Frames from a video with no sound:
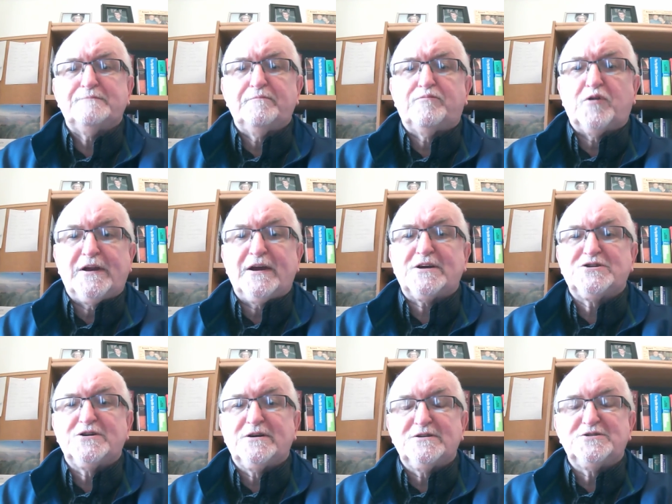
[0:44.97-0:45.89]

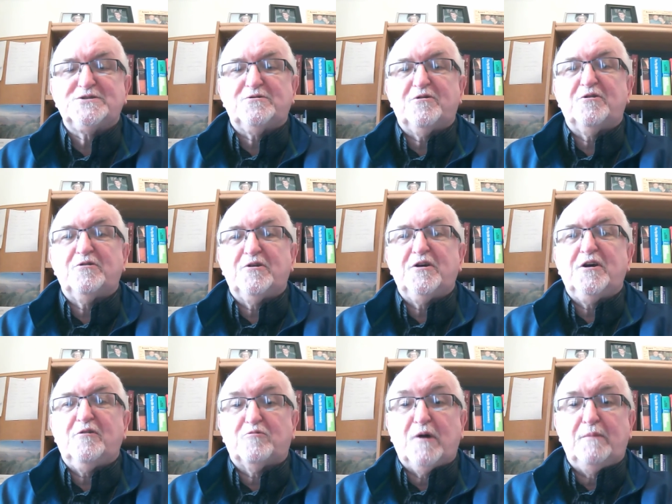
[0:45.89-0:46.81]
predictions or
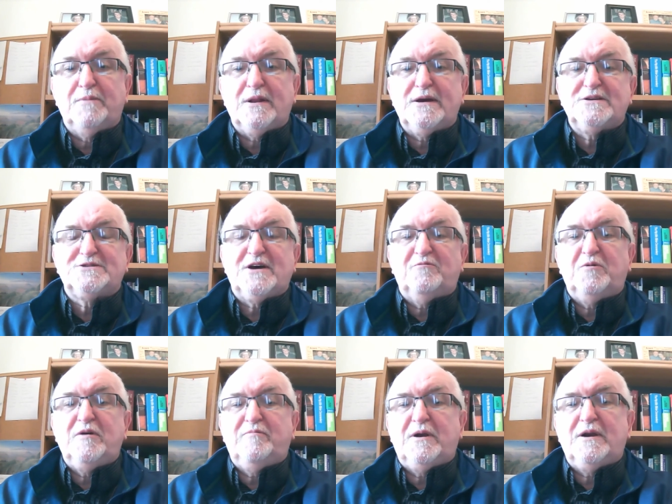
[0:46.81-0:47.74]
the rumblings that
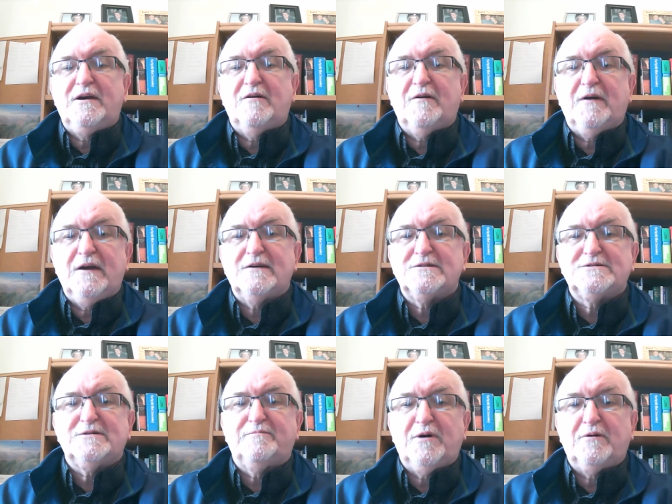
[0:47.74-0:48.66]
we've been hearing
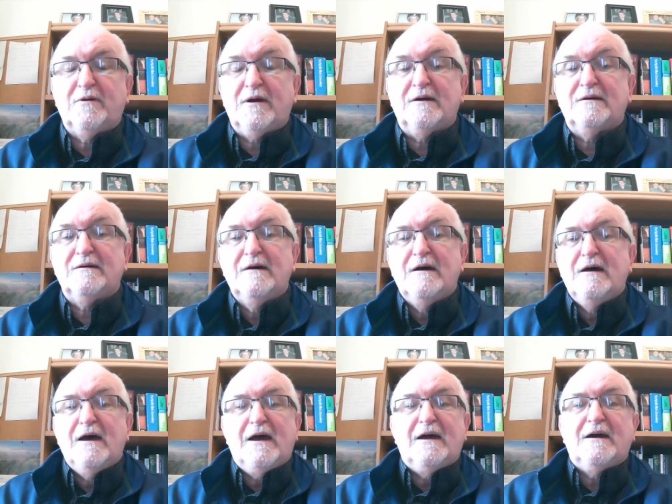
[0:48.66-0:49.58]
is about a, uh,
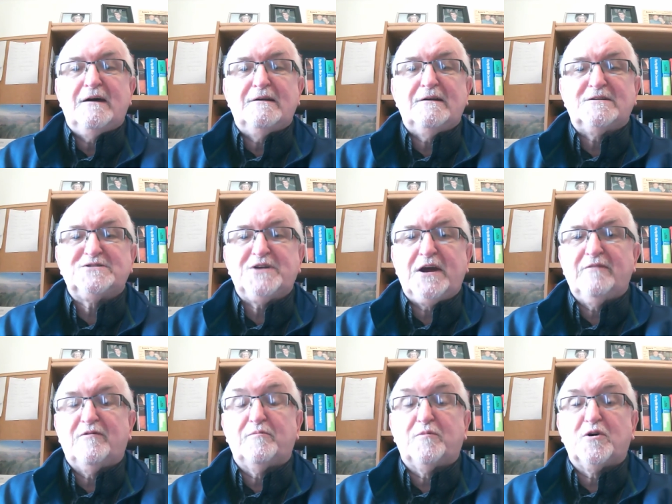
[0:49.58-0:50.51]
a state
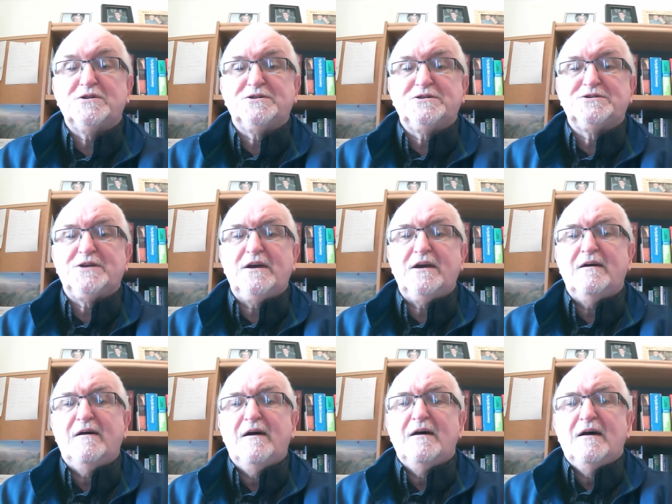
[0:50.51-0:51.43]
of emergency.
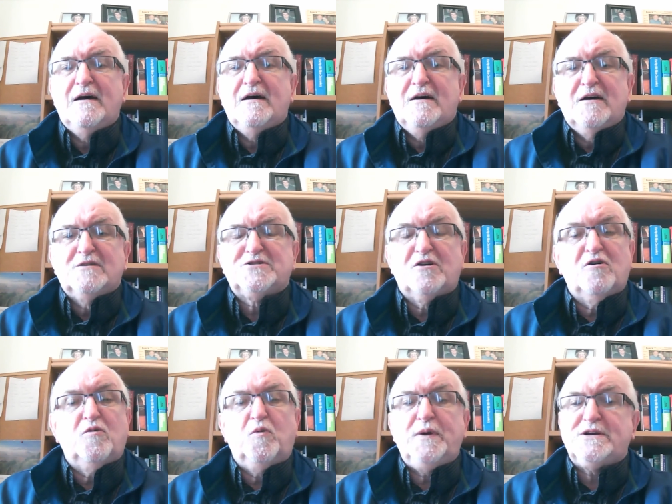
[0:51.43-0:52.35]

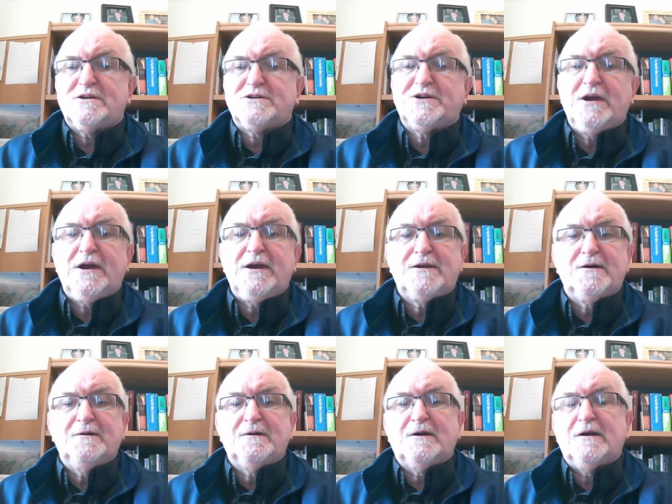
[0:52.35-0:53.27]
So we just need
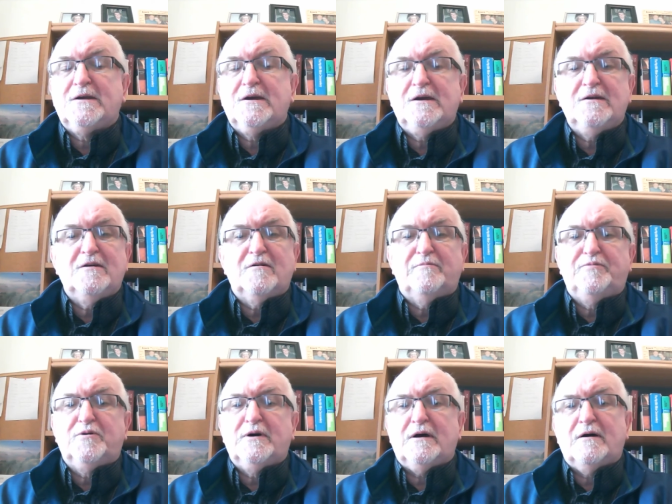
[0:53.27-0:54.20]
to continue to
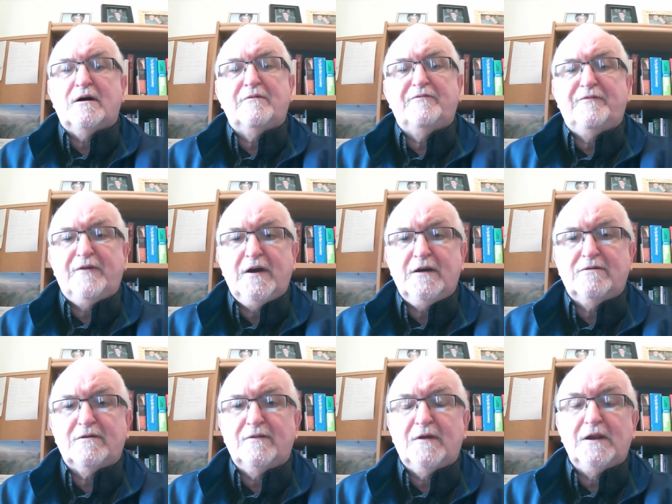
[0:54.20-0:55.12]
put our
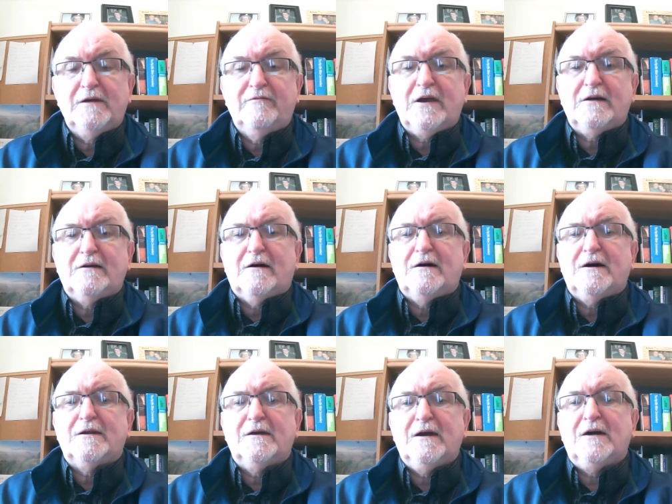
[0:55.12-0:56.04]
faith in the living
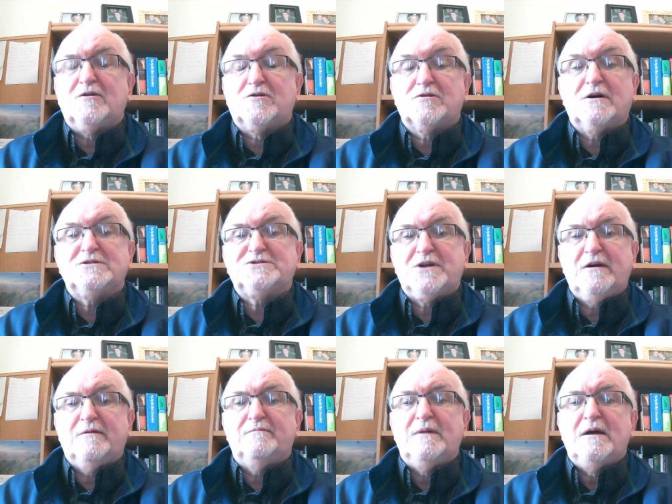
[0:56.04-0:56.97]
God and trust Him